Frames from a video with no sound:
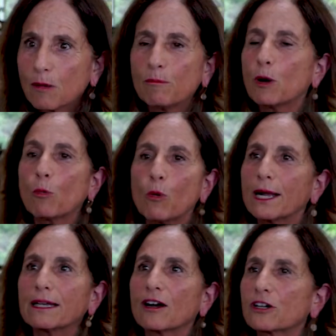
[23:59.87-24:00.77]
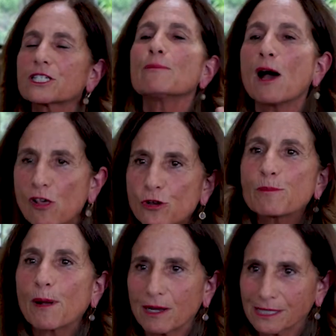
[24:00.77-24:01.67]
But what are some other
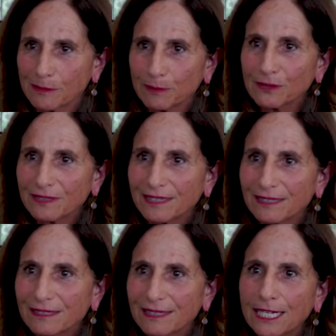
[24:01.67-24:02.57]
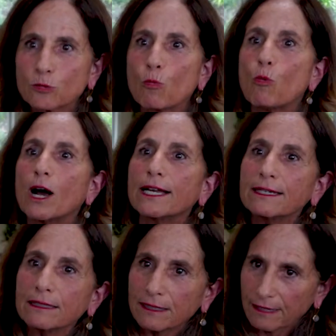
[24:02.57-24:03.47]
possibilities? That's
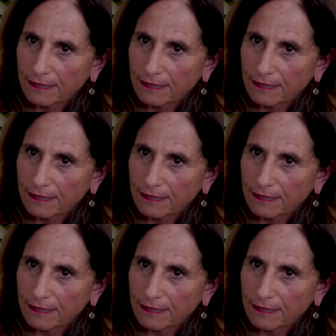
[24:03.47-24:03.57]
one